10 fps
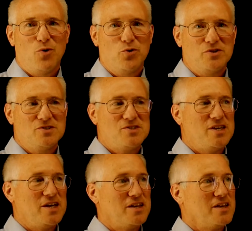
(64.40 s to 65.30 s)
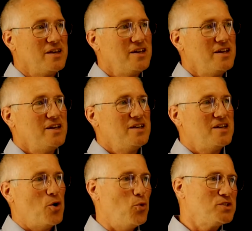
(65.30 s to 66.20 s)
when you see it.
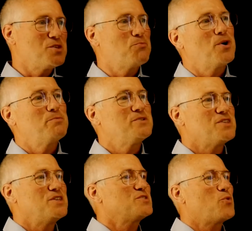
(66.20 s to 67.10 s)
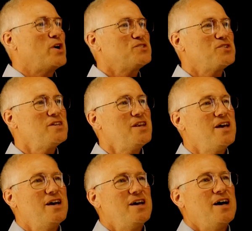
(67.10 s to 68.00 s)
Now, what's the purpose of this question?
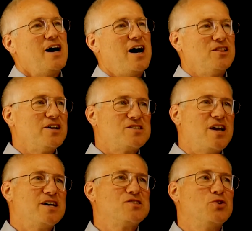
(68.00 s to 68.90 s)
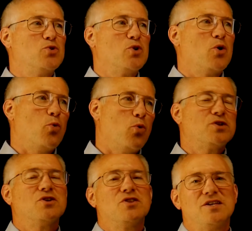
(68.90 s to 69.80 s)
I'd like to ask you, what
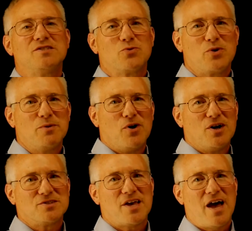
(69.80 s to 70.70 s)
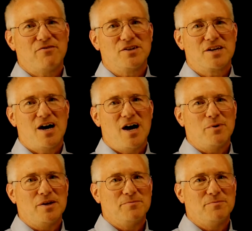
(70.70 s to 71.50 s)
do these three balls have in common?